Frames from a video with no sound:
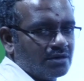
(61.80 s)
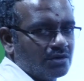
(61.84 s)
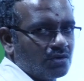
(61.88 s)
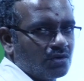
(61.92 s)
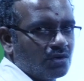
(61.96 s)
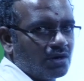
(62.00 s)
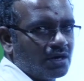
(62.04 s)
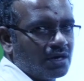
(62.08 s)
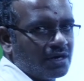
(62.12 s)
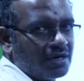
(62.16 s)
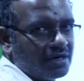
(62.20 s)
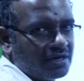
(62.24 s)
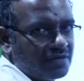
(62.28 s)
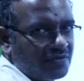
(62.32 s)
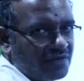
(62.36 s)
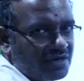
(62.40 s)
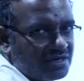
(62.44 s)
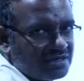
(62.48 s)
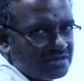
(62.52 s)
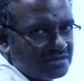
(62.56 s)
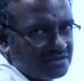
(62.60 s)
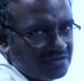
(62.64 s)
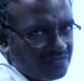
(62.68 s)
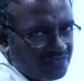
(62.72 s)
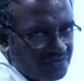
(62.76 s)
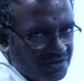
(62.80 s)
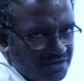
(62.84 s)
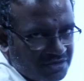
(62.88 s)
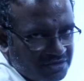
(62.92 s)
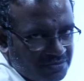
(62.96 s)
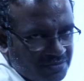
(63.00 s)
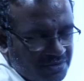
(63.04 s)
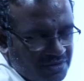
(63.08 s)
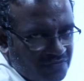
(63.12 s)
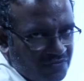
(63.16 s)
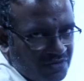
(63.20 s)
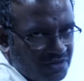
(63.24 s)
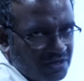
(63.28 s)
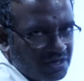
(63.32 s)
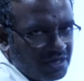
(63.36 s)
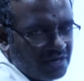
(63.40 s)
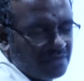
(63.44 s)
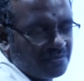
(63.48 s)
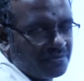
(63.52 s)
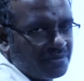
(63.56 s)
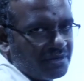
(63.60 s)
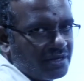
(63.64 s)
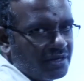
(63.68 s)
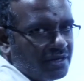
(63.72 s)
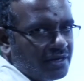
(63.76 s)
you know already what is the difference between
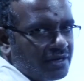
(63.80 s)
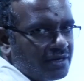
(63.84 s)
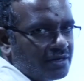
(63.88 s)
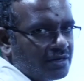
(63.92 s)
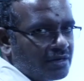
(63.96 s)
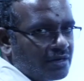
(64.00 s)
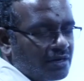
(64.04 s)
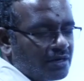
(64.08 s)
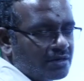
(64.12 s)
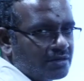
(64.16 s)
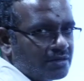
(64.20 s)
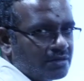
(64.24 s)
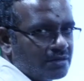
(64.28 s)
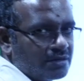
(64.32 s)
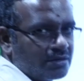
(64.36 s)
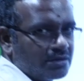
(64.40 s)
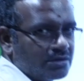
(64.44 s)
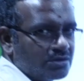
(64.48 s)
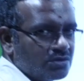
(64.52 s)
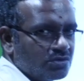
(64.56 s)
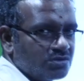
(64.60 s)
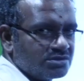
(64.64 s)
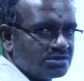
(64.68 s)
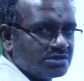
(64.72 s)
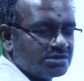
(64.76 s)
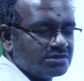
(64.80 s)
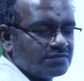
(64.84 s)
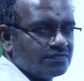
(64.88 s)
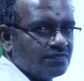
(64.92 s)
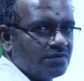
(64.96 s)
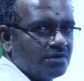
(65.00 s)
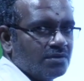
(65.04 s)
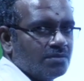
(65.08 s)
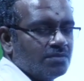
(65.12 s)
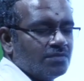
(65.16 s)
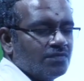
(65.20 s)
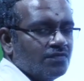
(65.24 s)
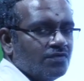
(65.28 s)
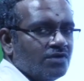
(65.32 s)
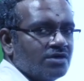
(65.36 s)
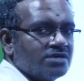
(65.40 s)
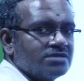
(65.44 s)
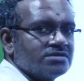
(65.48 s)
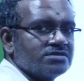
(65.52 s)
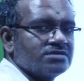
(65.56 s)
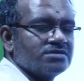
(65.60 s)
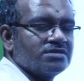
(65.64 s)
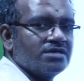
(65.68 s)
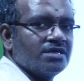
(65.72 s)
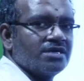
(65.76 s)
API and drug dosage form.
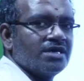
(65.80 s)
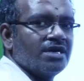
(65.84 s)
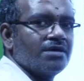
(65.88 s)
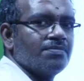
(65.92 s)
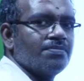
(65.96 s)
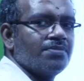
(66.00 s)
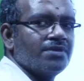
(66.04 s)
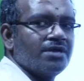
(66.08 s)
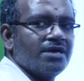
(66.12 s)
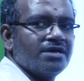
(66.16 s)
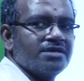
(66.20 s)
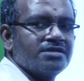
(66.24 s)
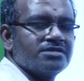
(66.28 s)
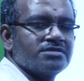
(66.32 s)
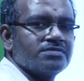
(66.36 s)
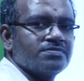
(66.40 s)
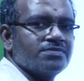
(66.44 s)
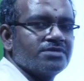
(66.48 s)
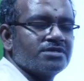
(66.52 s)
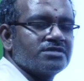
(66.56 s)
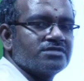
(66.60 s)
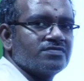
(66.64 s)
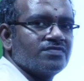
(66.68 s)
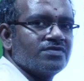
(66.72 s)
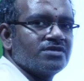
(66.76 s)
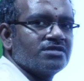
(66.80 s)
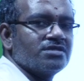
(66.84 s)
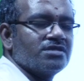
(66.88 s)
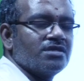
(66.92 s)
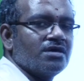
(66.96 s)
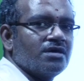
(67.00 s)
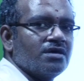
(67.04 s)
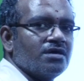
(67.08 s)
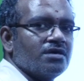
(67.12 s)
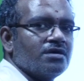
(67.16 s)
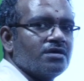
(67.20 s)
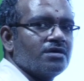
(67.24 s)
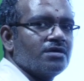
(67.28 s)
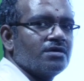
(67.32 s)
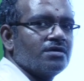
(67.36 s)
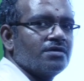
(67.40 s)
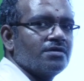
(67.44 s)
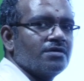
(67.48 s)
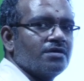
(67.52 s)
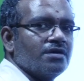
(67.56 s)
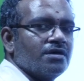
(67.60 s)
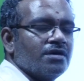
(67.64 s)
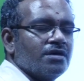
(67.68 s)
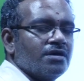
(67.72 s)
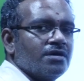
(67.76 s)
Once the API is mixed with the
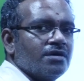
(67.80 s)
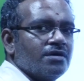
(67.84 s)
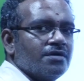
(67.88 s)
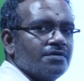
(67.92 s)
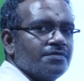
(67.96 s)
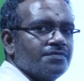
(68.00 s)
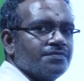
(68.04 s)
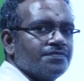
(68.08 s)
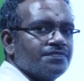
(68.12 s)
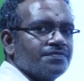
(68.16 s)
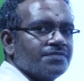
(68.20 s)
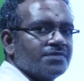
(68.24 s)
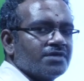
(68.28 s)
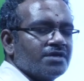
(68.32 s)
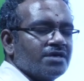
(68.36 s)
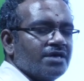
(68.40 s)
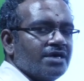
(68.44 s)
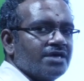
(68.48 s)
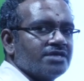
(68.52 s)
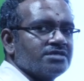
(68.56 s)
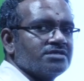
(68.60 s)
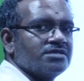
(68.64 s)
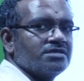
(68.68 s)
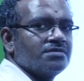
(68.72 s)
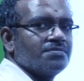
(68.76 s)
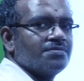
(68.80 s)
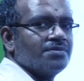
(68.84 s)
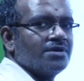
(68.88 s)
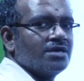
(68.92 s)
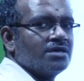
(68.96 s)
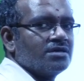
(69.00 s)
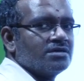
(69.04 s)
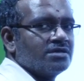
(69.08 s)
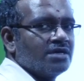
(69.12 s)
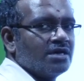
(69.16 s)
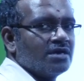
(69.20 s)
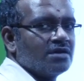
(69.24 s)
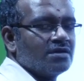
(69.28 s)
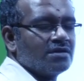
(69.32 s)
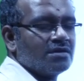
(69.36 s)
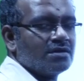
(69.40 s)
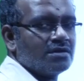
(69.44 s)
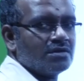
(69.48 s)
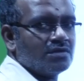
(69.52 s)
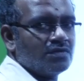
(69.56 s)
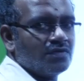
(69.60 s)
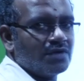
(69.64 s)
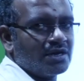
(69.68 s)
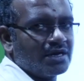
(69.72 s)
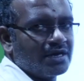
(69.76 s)
excipient, then
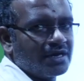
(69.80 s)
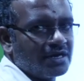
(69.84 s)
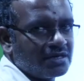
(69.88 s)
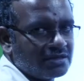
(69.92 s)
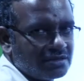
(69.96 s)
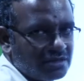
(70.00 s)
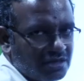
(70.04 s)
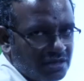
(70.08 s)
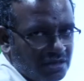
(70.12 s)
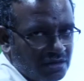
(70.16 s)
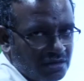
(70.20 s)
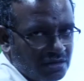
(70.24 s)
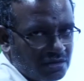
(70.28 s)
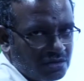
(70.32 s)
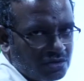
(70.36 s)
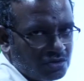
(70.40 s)
you will get the